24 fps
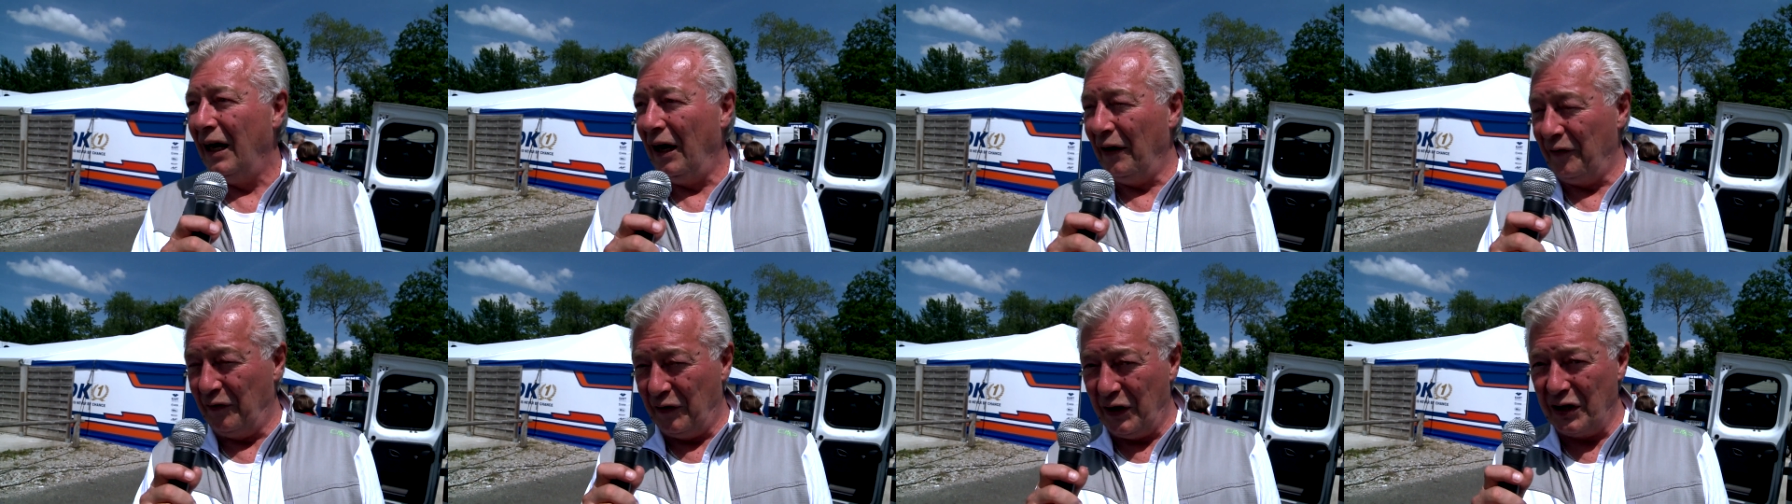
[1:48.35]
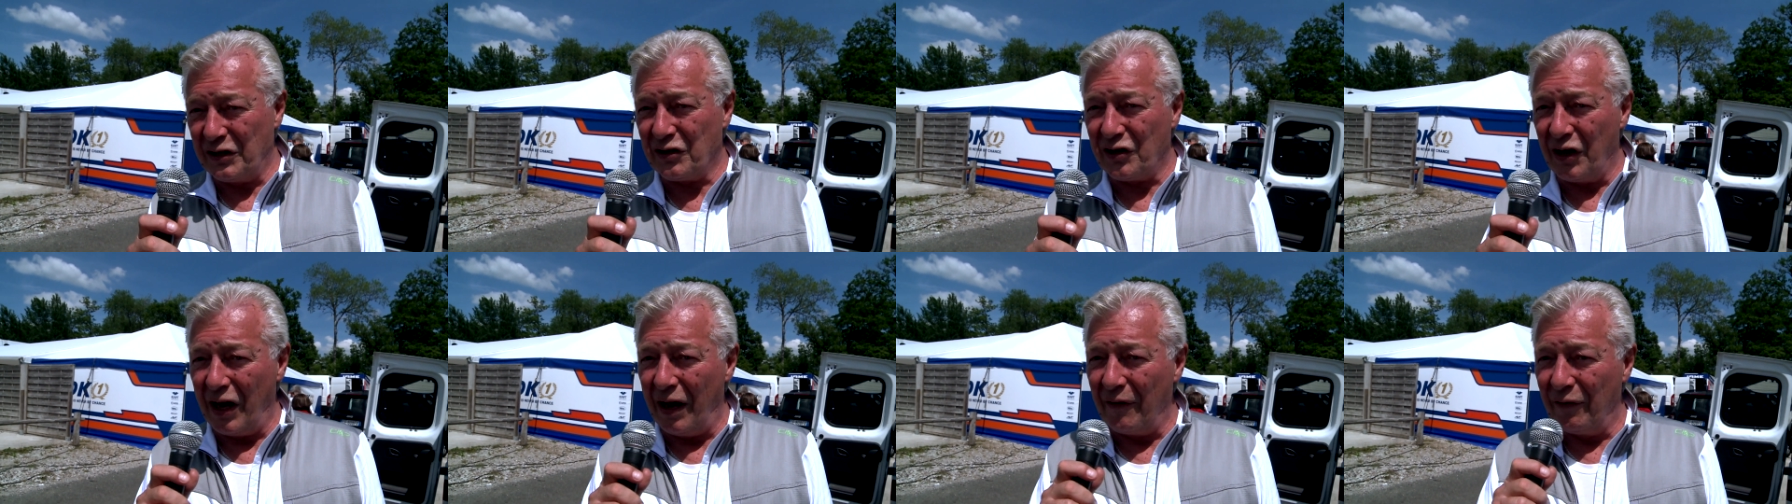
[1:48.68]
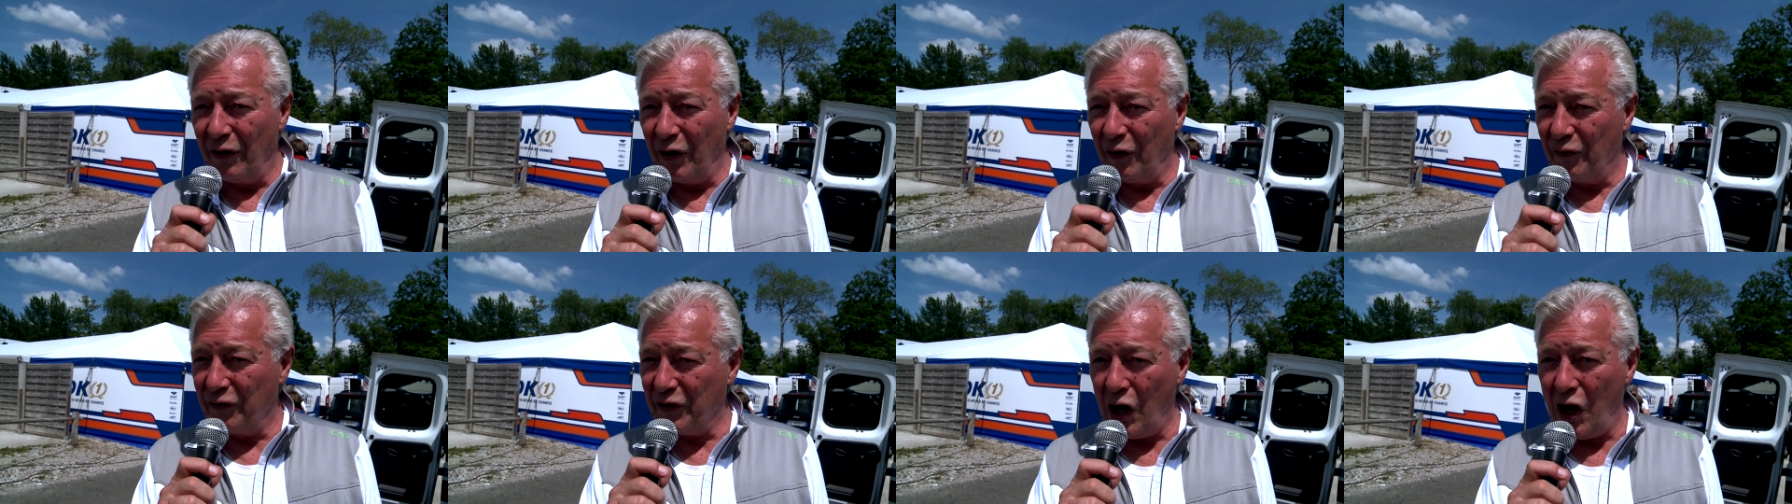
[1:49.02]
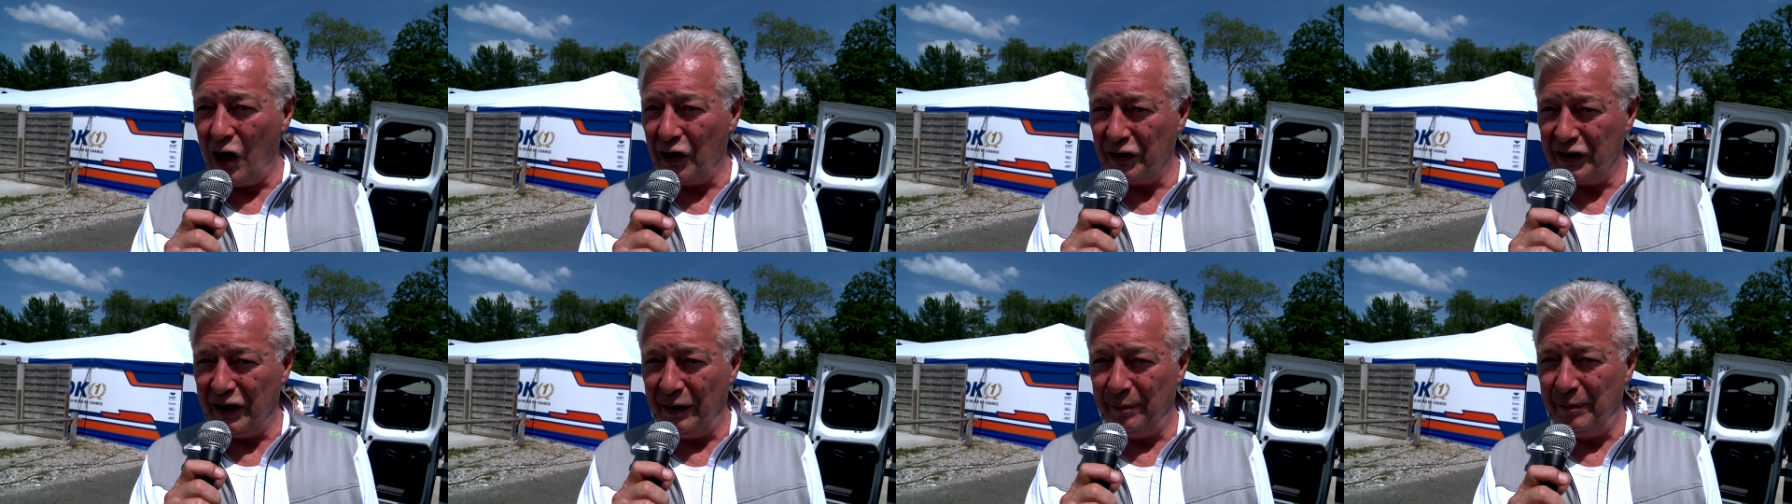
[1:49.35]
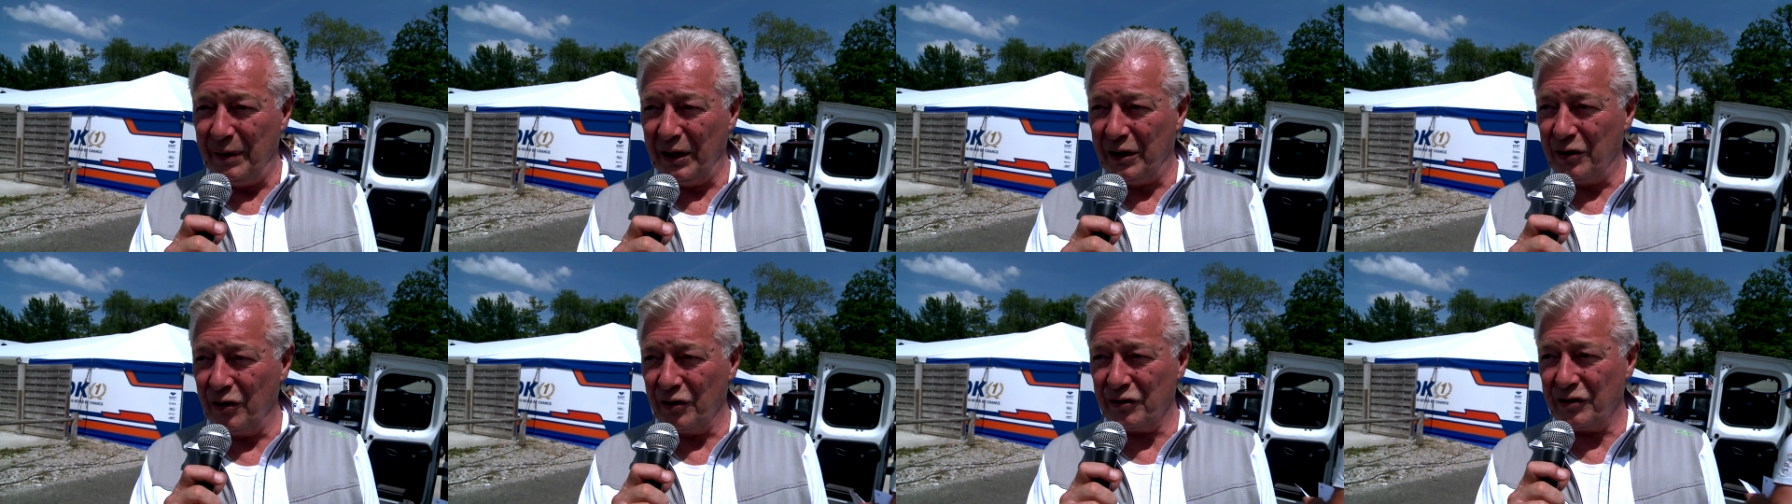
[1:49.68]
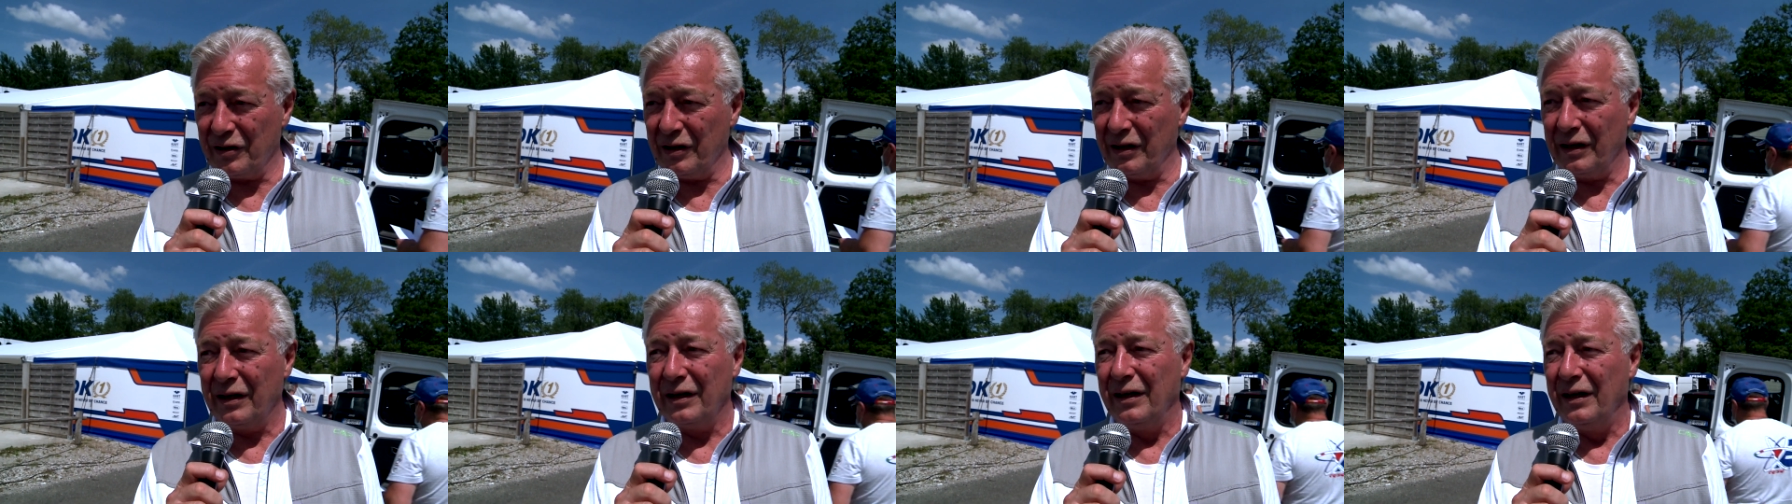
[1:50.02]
at this level of karting because